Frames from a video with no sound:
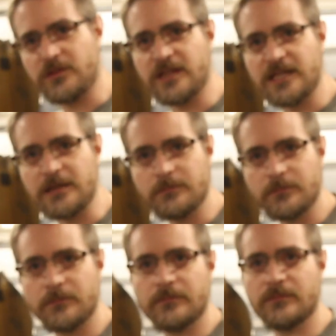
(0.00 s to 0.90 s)
the
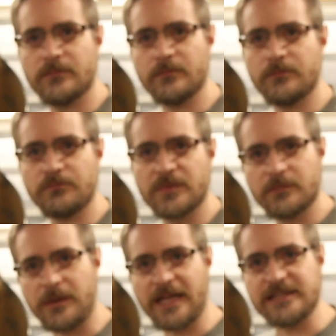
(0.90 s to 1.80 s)

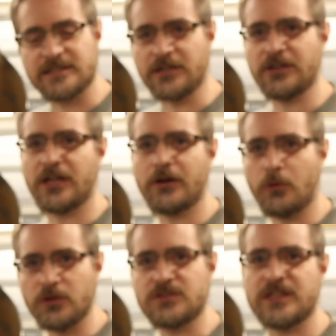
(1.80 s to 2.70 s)
plates that are going to go
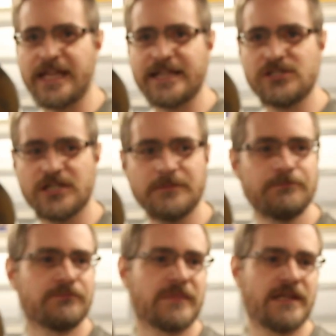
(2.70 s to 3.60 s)
onto the engine,
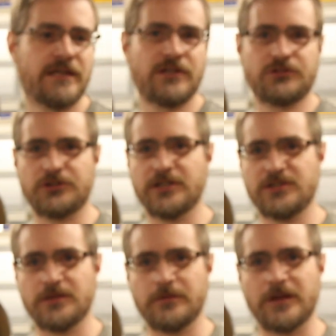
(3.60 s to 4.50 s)
try
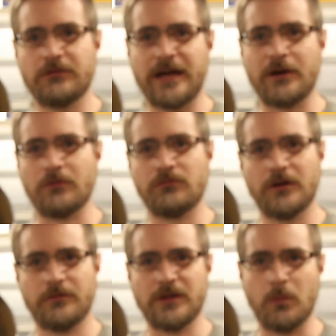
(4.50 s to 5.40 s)
to figure out
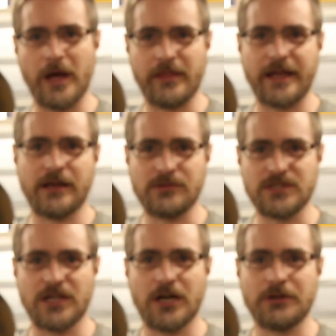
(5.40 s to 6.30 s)
roughly where they're going
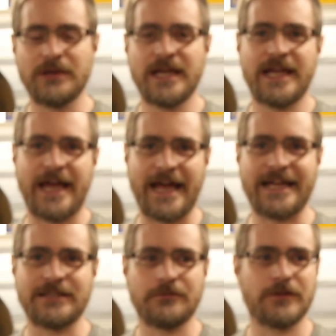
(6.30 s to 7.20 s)
to go,
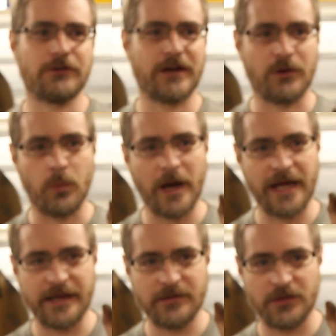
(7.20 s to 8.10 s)
and figure out
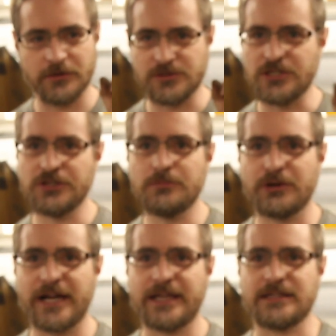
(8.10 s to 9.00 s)
where those U
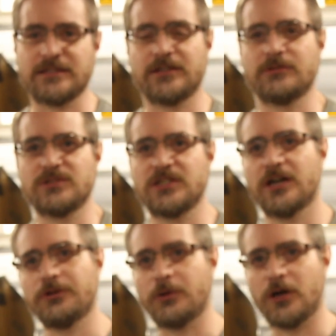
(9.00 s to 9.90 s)
brackets are going to
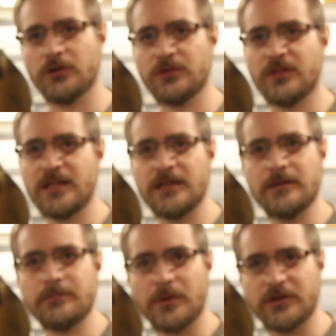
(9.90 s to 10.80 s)
go on
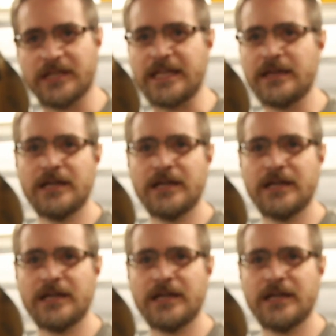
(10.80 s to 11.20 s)
the body.